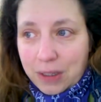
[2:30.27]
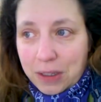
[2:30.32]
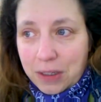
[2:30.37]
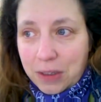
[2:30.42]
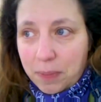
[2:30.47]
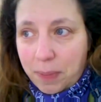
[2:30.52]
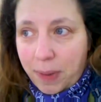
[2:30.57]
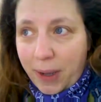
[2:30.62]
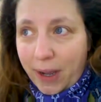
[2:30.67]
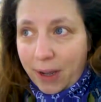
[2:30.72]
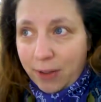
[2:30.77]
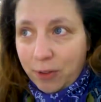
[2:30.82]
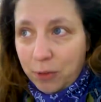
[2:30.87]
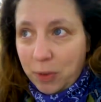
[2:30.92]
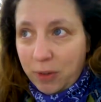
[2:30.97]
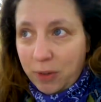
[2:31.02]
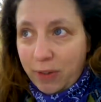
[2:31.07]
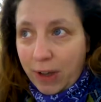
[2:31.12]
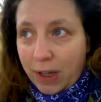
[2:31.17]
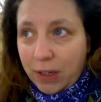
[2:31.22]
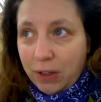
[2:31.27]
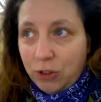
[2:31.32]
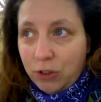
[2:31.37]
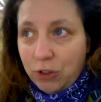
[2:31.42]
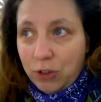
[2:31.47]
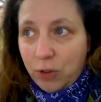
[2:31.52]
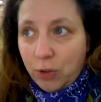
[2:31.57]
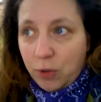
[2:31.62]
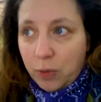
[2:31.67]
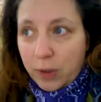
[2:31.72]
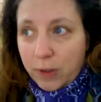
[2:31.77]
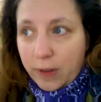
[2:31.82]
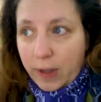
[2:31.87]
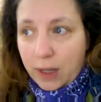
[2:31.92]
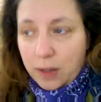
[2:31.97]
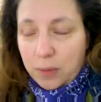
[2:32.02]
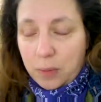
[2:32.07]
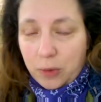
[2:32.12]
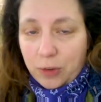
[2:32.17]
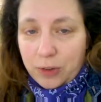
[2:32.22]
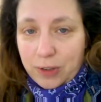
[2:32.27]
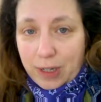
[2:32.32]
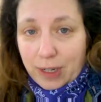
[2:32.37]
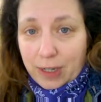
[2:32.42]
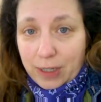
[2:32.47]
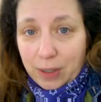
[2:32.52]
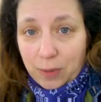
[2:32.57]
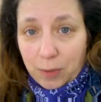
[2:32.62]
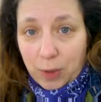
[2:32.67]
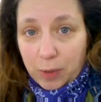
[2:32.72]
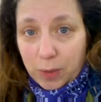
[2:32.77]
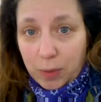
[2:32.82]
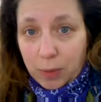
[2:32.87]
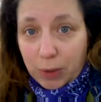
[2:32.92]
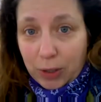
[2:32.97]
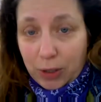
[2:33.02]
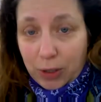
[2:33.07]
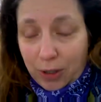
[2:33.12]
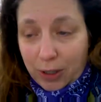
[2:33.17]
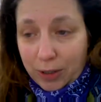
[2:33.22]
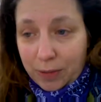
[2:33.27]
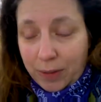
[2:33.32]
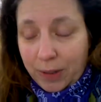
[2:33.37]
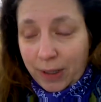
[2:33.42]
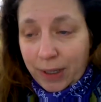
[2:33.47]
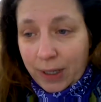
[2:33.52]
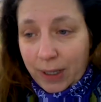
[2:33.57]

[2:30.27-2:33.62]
in the past, we've had issues with animals dying while we were gone,